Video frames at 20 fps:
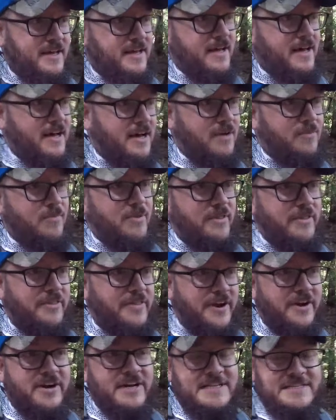um,
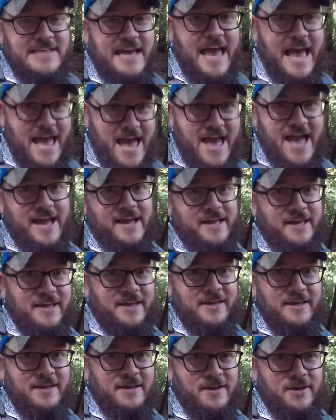there is a hack
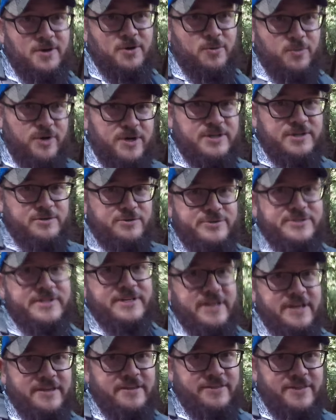when
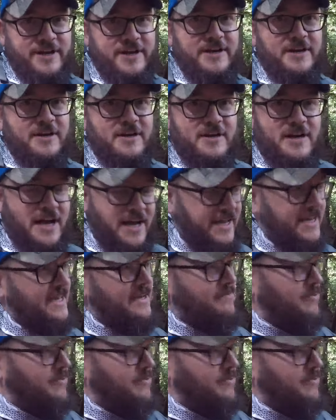using their hiking